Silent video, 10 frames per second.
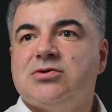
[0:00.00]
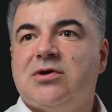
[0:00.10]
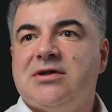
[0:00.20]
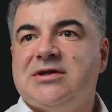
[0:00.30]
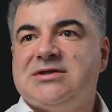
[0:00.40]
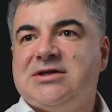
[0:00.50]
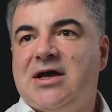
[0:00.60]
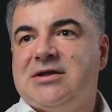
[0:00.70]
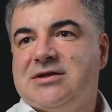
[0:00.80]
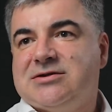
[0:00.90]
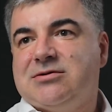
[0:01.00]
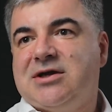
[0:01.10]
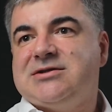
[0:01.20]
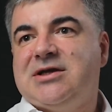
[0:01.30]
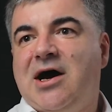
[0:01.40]
understand. So
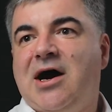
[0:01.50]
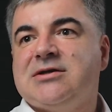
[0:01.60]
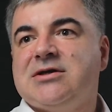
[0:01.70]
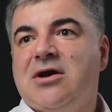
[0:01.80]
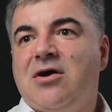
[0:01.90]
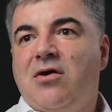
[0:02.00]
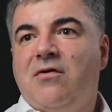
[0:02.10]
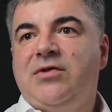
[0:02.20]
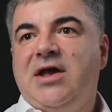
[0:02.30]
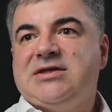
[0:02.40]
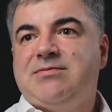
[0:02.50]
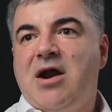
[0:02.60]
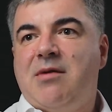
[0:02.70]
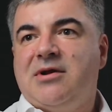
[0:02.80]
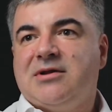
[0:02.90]
that's the art of the
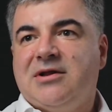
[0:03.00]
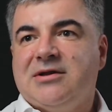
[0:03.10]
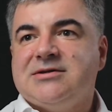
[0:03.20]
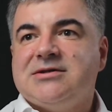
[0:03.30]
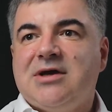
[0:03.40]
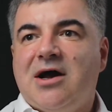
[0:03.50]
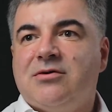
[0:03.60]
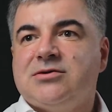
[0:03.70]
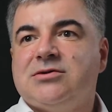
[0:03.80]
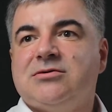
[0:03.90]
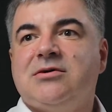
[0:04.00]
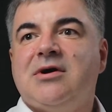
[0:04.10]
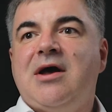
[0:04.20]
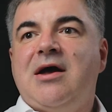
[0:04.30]
experimentalist, how to